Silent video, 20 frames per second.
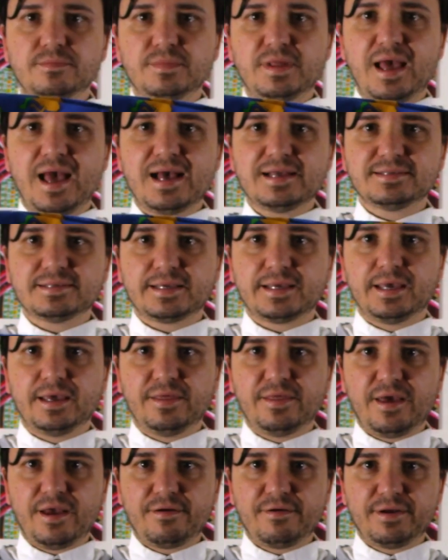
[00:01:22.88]
It has a
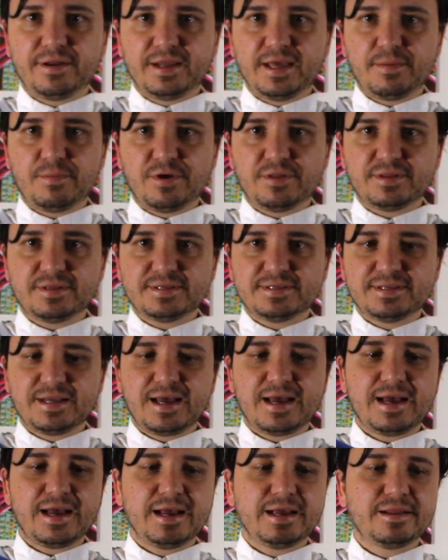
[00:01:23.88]
Keith Haring name on the
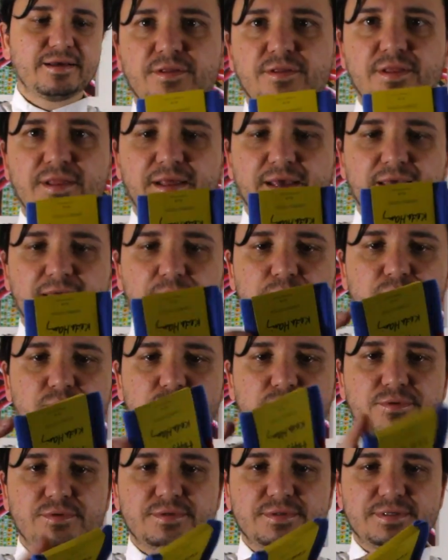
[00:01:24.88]
side,
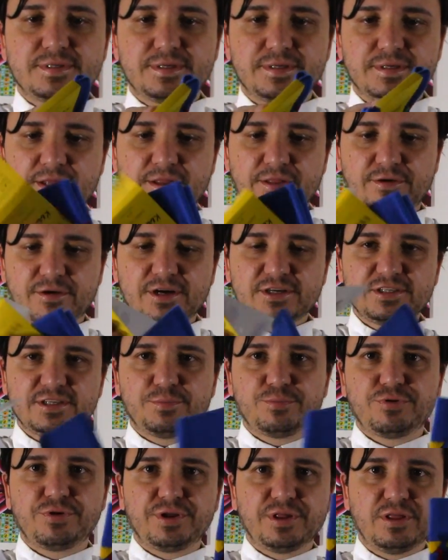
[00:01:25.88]
labels. They're actually
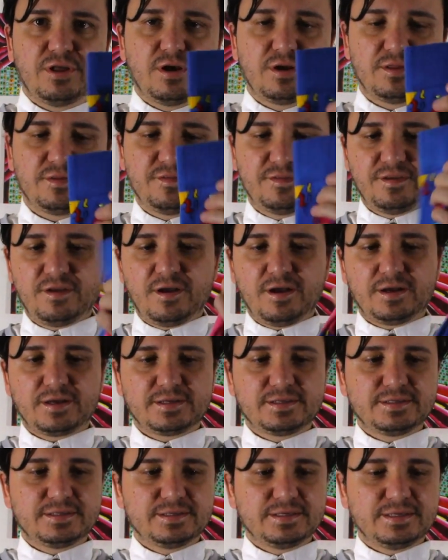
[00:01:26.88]
pretty long socks.